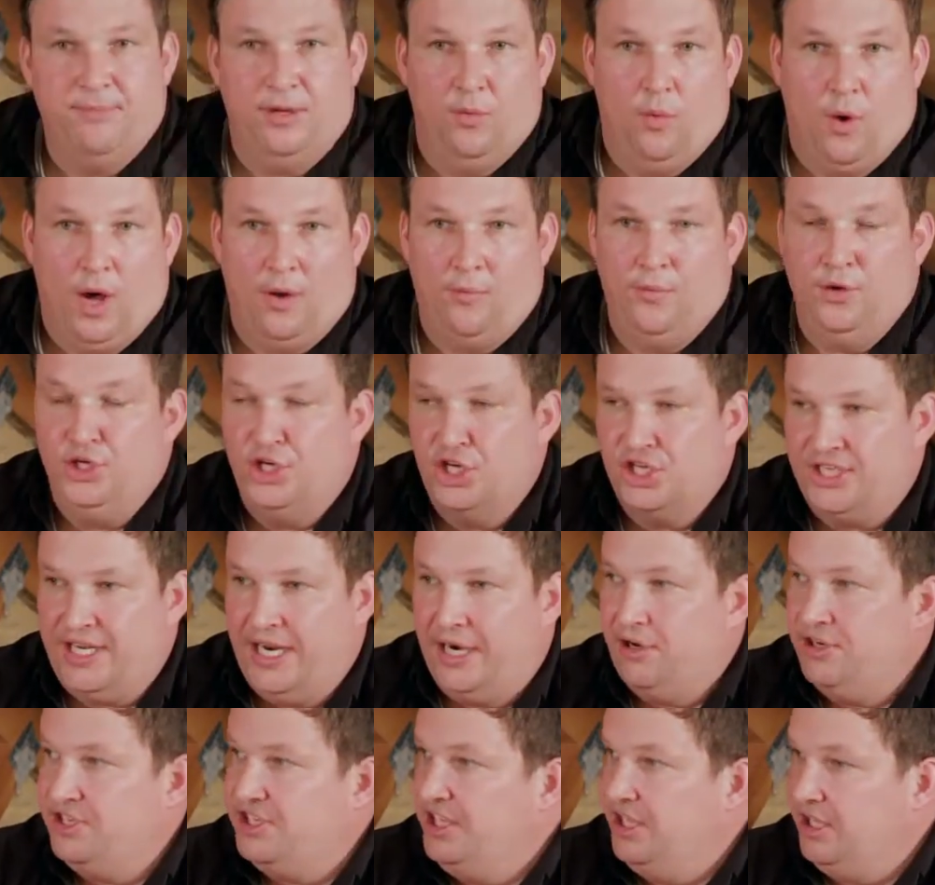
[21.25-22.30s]
me, why don't we just
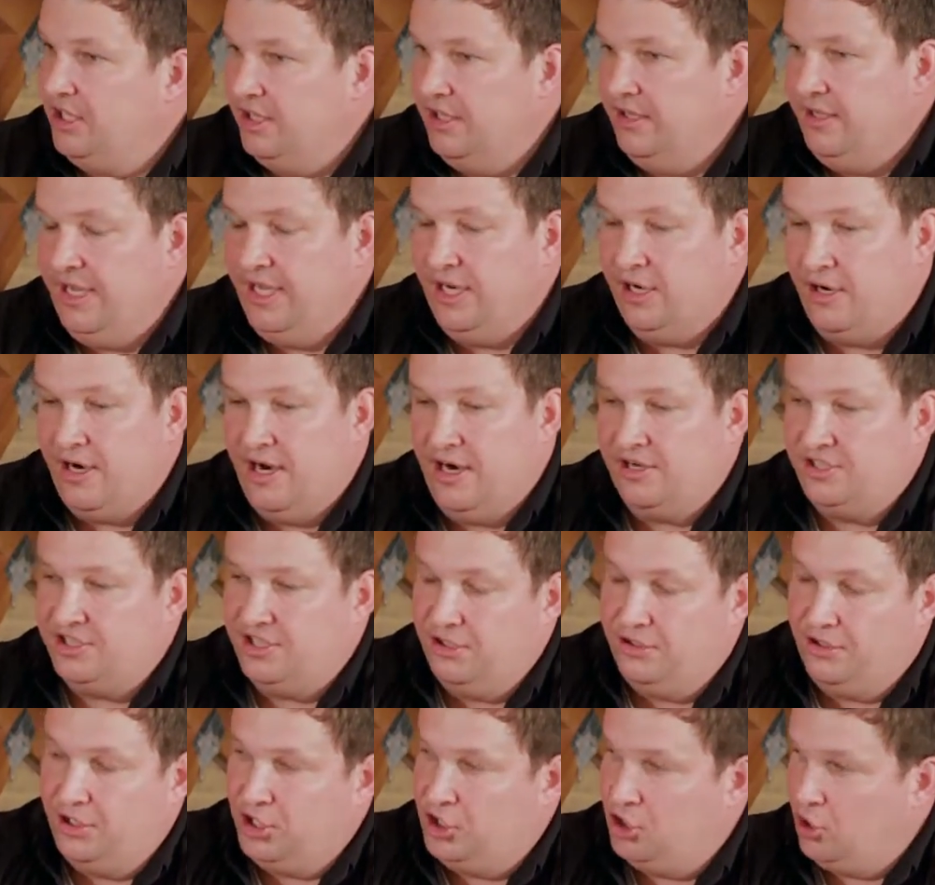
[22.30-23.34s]
air seal it, air
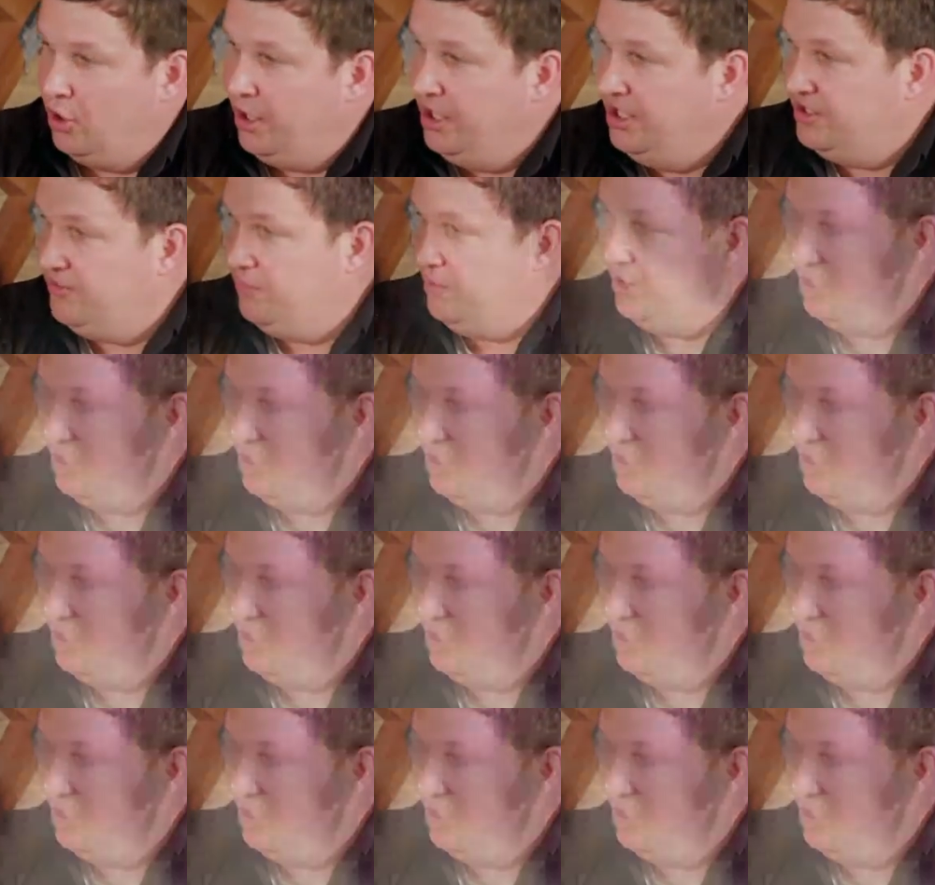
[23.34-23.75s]
seal the joints,